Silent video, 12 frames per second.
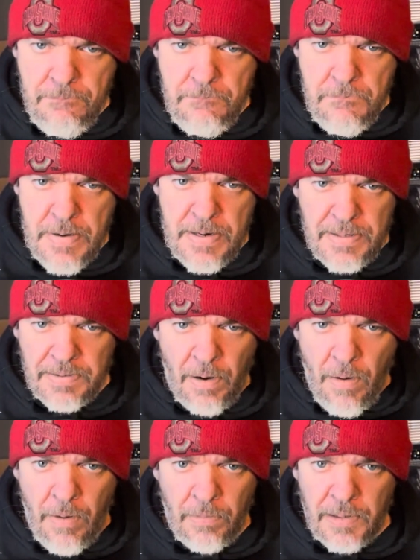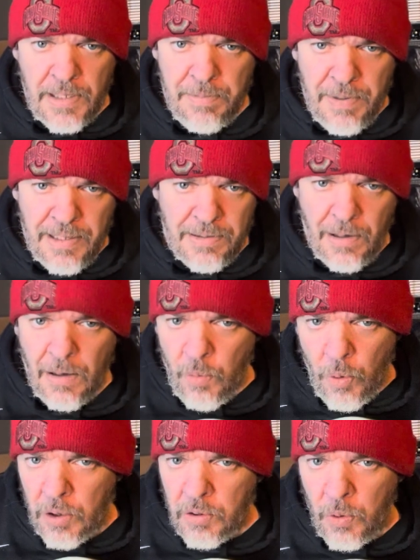And it's all
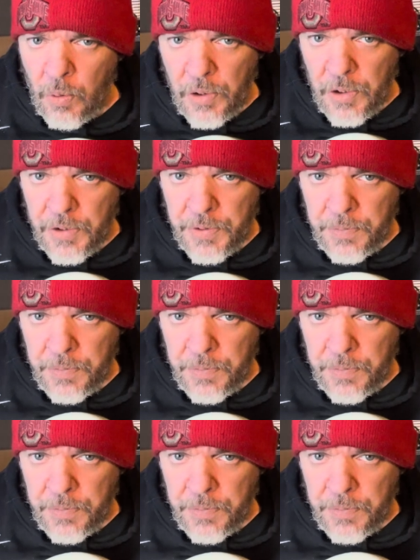one chord.